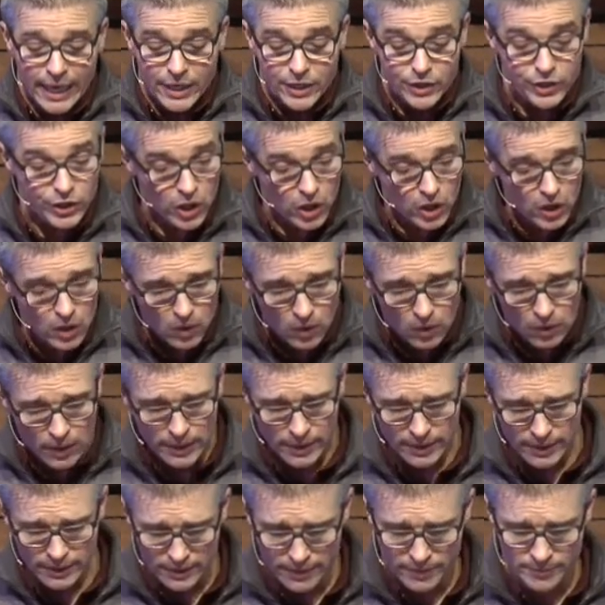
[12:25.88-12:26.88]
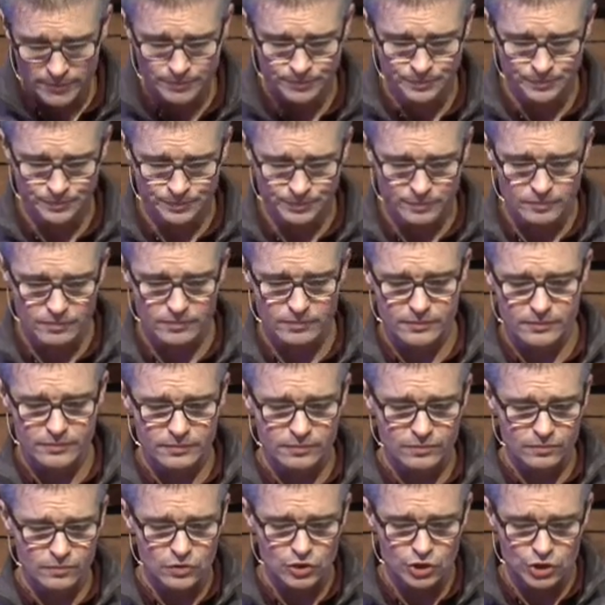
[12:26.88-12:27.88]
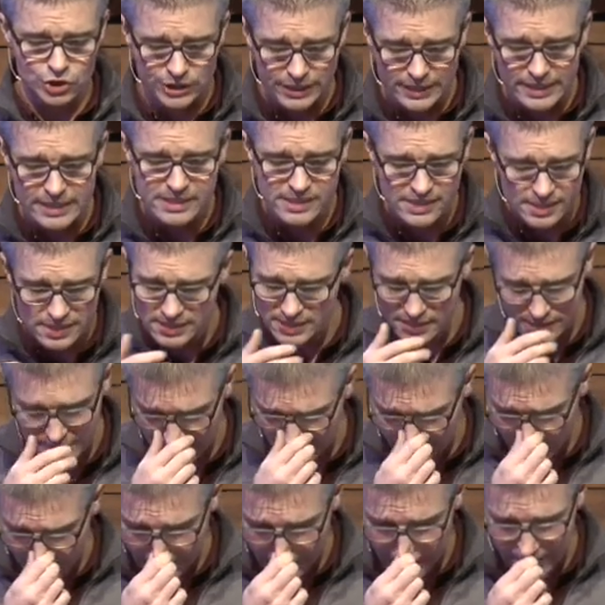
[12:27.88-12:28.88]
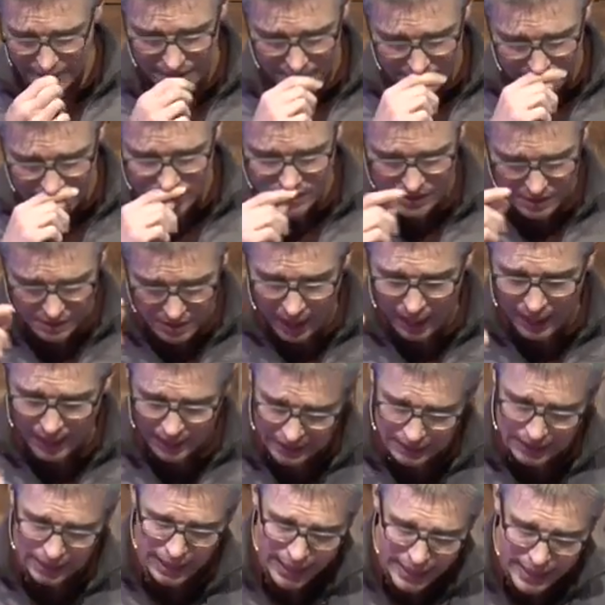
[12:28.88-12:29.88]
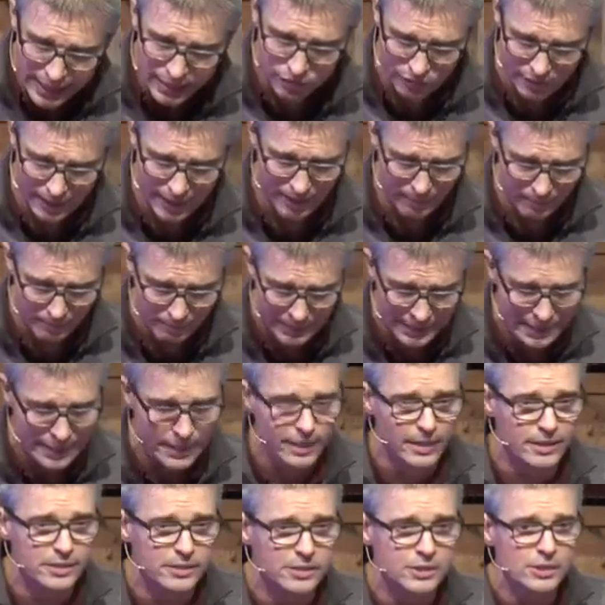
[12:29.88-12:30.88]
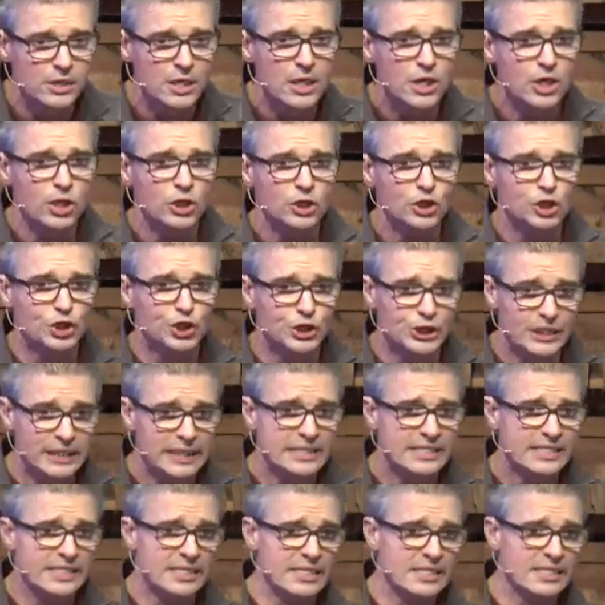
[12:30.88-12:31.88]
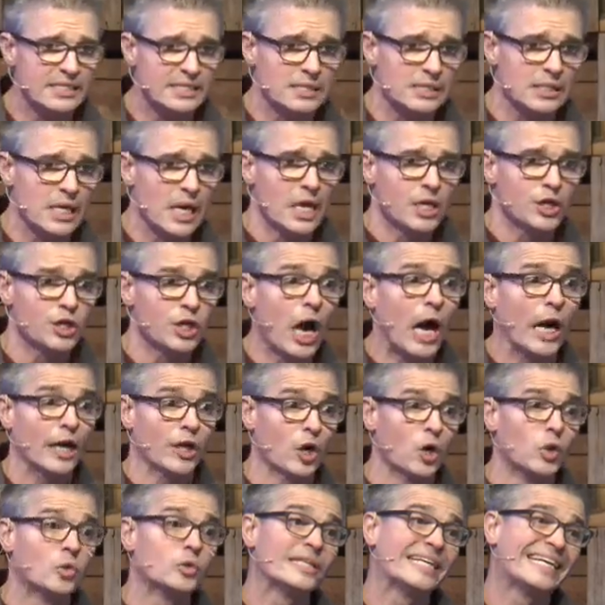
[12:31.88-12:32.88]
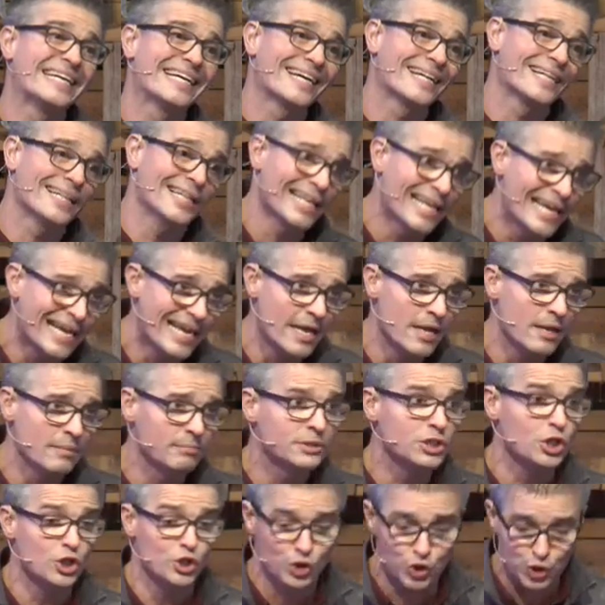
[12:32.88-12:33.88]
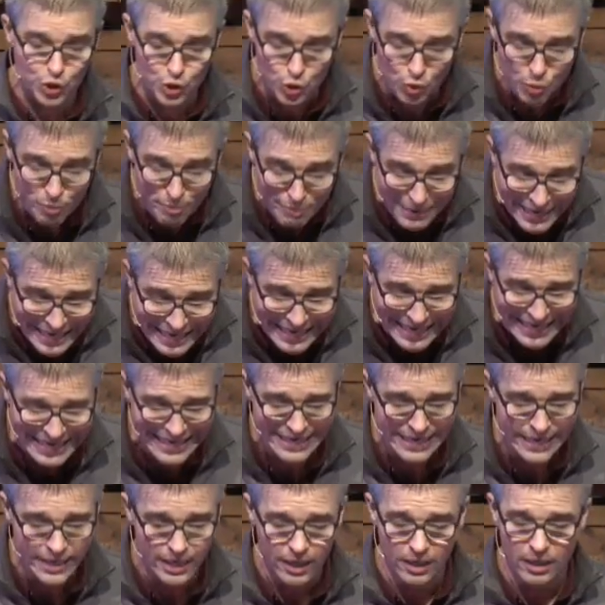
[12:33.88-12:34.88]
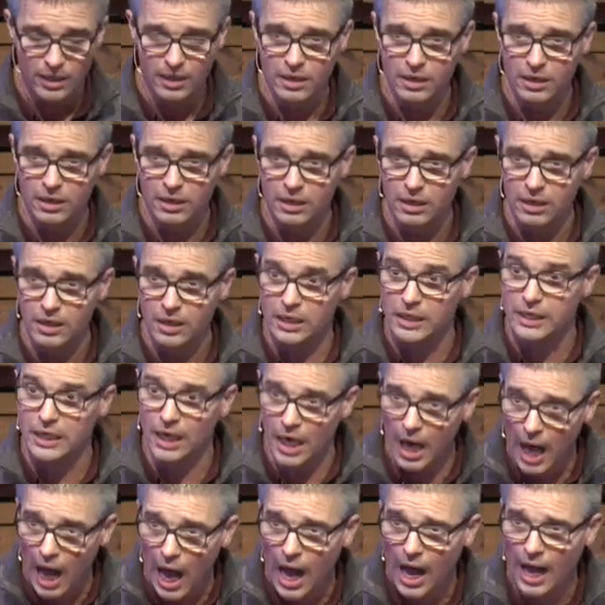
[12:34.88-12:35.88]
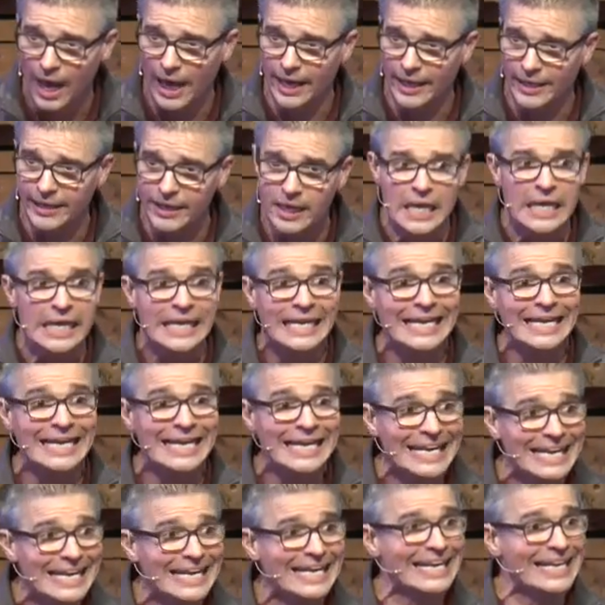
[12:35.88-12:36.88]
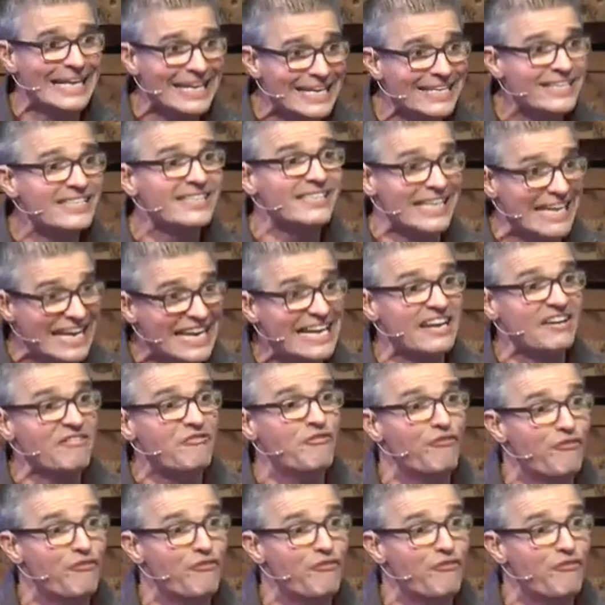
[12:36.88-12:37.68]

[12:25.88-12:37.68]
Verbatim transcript: No. Jesus is not like them because Jesus not only claimed to be God, he is in